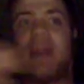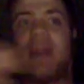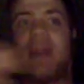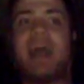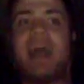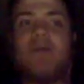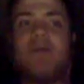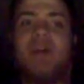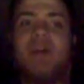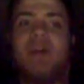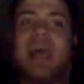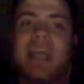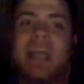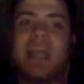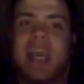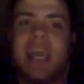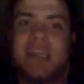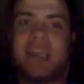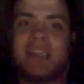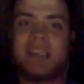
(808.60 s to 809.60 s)
that
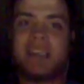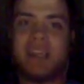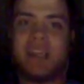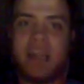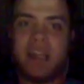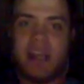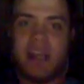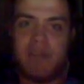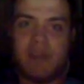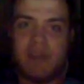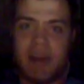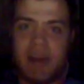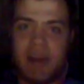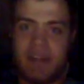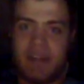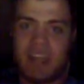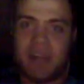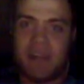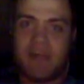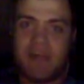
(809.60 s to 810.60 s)
case, then if we
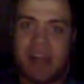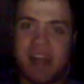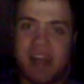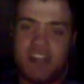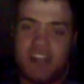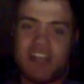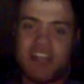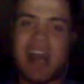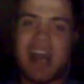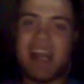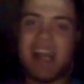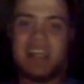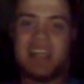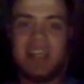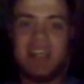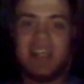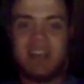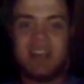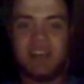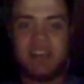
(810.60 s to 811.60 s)
think about it, China
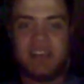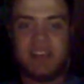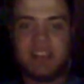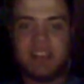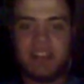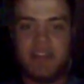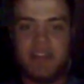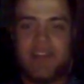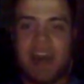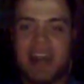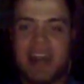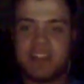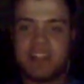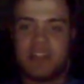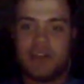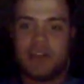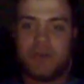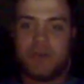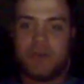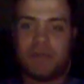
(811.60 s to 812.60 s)
is de
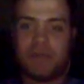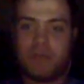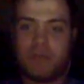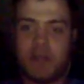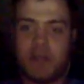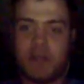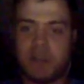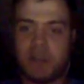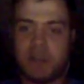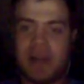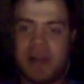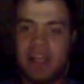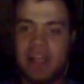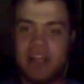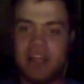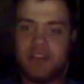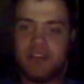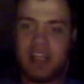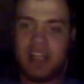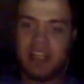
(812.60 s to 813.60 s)
facto participating
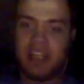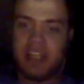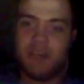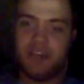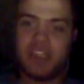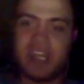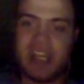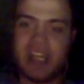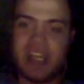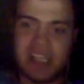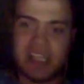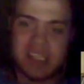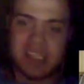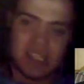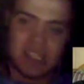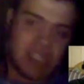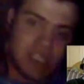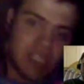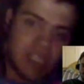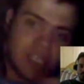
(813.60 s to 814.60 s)
in eugenics.
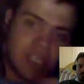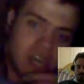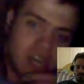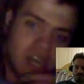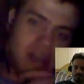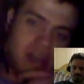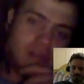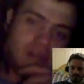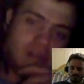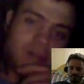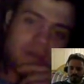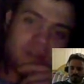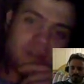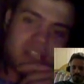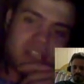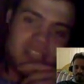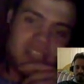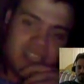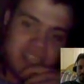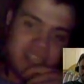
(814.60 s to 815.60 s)
I mean, I remember
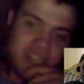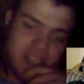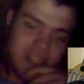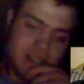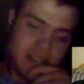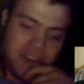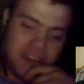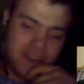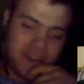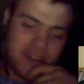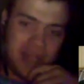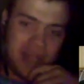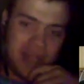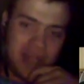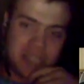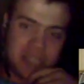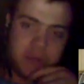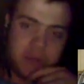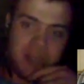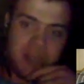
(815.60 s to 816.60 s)
seeing an article
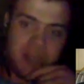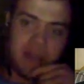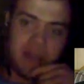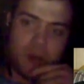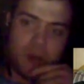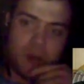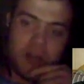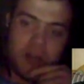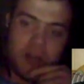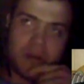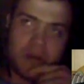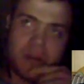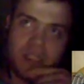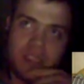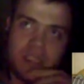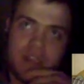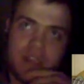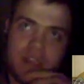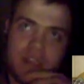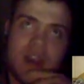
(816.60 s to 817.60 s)
last week where
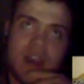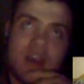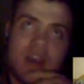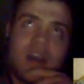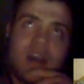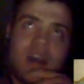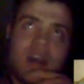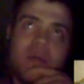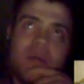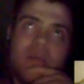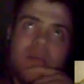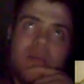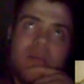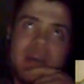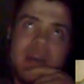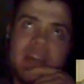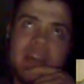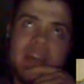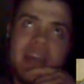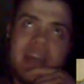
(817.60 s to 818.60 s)

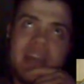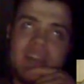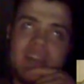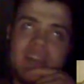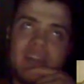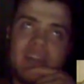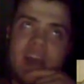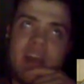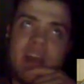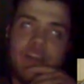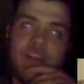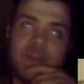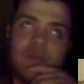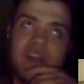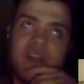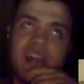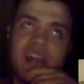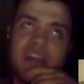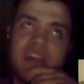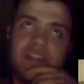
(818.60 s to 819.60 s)
in the next 10 or
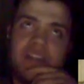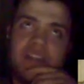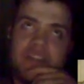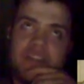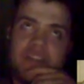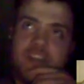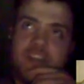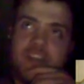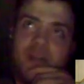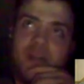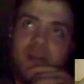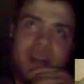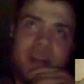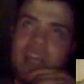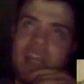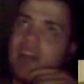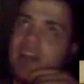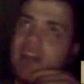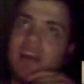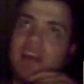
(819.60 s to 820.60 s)
20 years, there's going to be
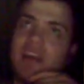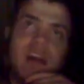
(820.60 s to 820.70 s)
like